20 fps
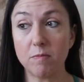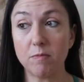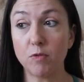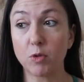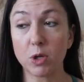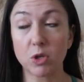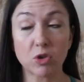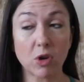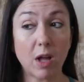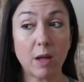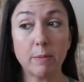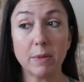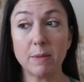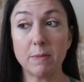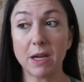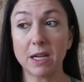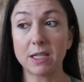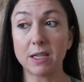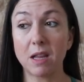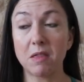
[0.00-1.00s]
withdrawal be
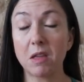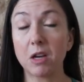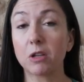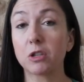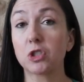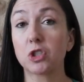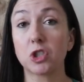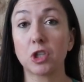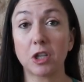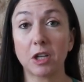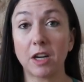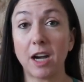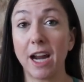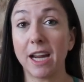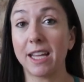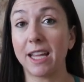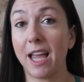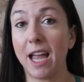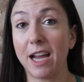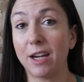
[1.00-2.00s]
mixed in there? Sure,
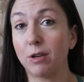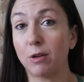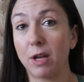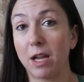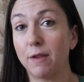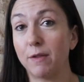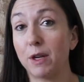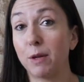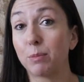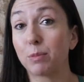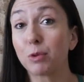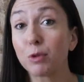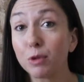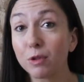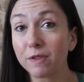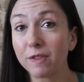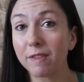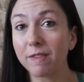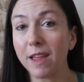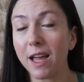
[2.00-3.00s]
I, I don't have any
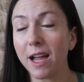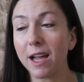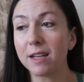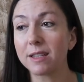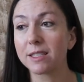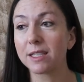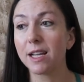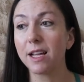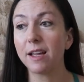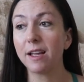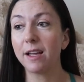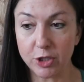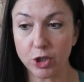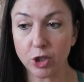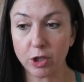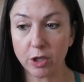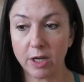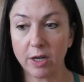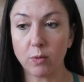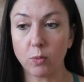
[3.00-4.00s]
proof of that.
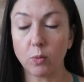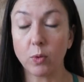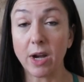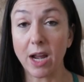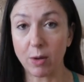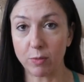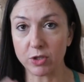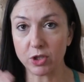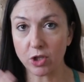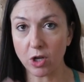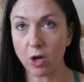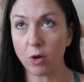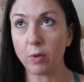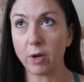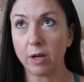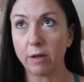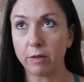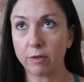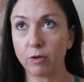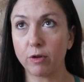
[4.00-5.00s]
During when I was
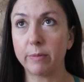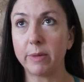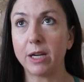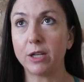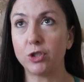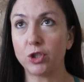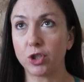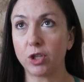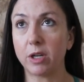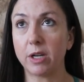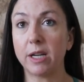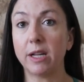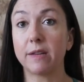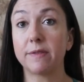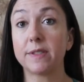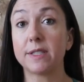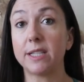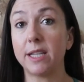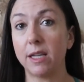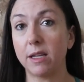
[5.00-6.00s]
going through my journey
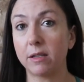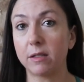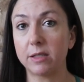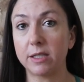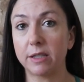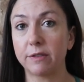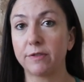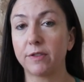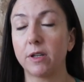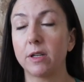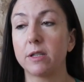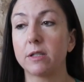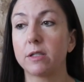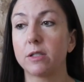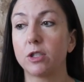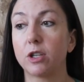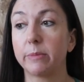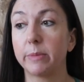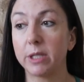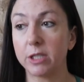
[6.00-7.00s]
of seeing different
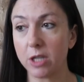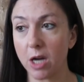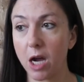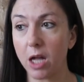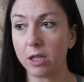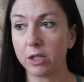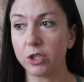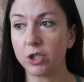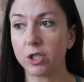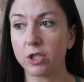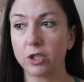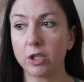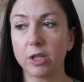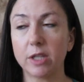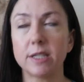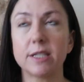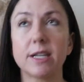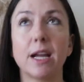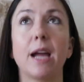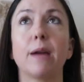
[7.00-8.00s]
dermatologists on
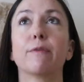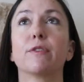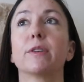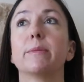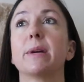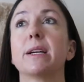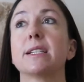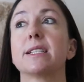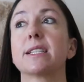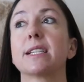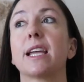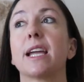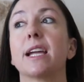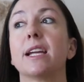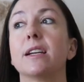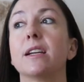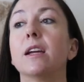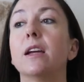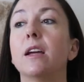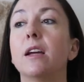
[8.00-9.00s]
the time for my
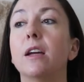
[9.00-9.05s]
skin,